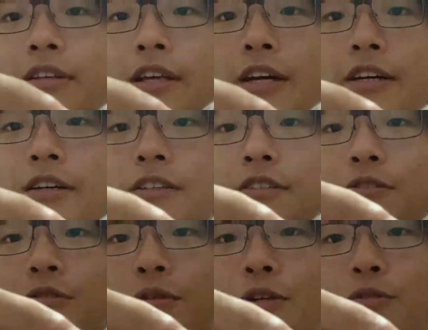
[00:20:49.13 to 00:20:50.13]
Yeah,
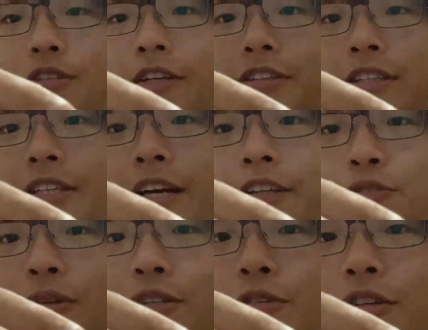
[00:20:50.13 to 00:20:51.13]
so it looks like a T, that's
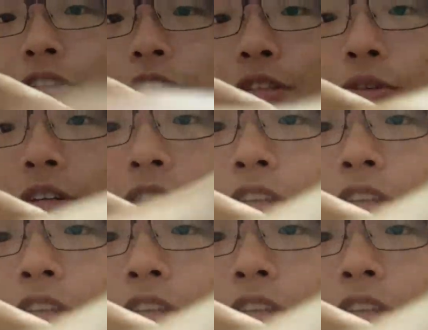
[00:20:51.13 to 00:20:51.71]
why it's called a T-knot.